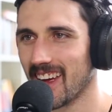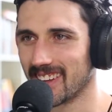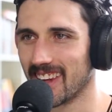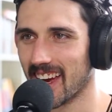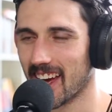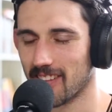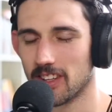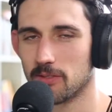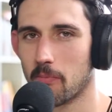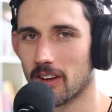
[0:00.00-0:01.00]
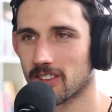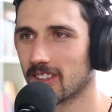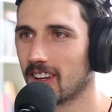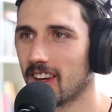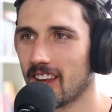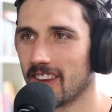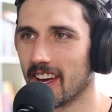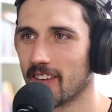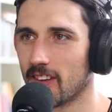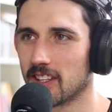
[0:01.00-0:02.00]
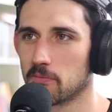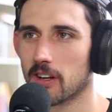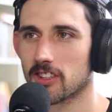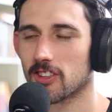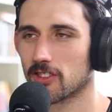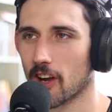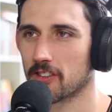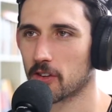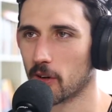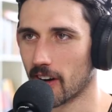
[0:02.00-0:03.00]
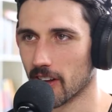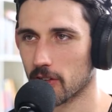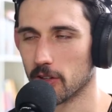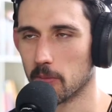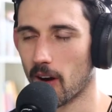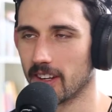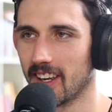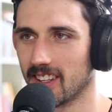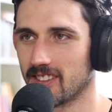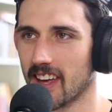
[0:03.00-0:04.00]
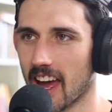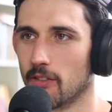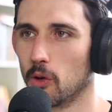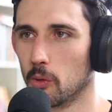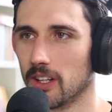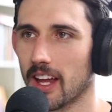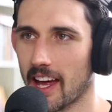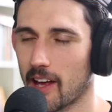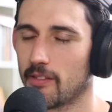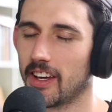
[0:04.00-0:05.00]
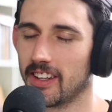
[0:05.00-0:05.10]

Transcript: and they have as much testosterone running through their body as they ever will have,